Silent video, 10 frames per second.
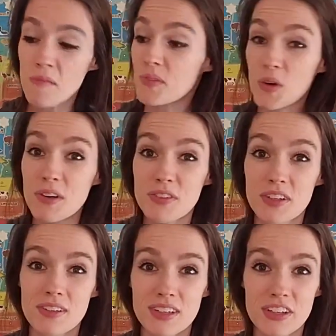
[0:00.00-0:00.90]
Or if
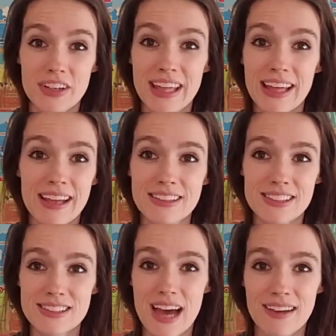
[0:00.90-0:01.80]
your kid
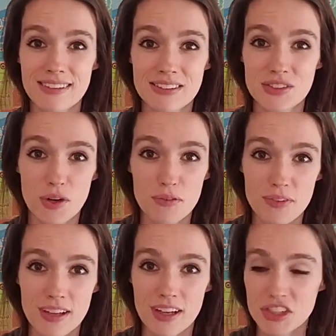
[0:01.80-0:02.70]
just has a
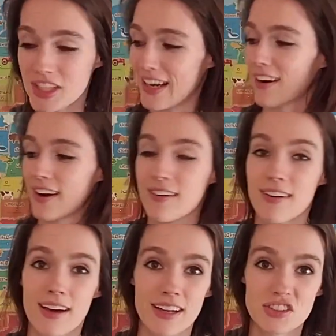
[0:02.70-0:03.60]
trophy, a generic
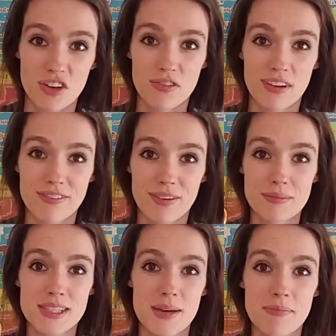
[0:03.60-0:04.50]
looking trophy from
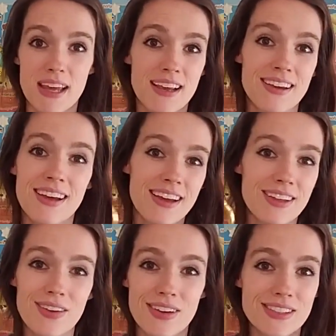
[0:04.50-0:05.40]
something,
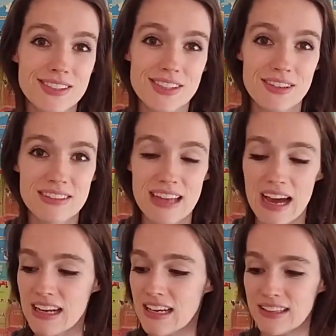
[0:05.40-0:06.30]
you can just use that.